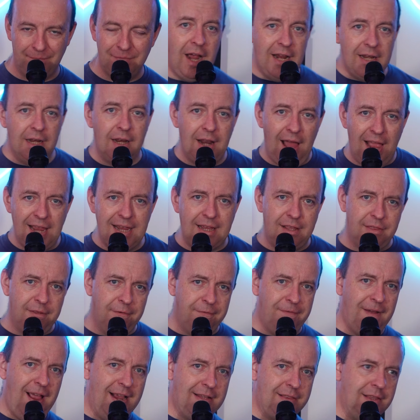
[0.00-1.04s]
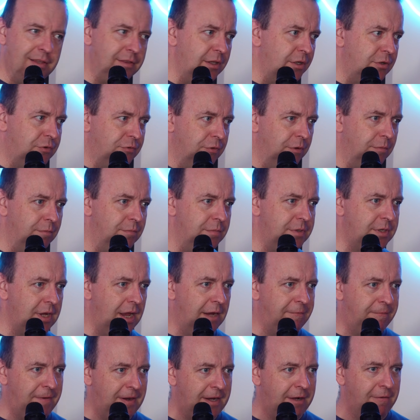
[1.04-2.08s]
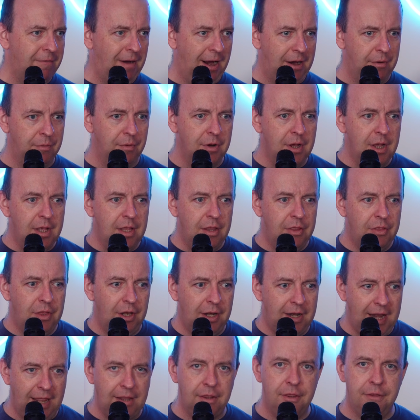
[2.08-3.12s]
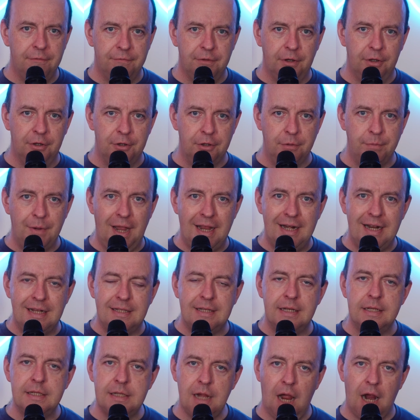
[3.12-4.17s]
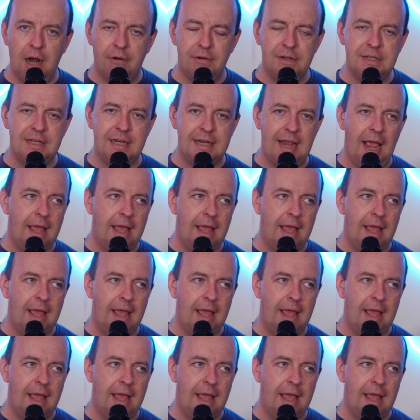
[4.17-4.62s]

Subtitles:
I like the fact that the drums figure out the length of the loop in its entirety,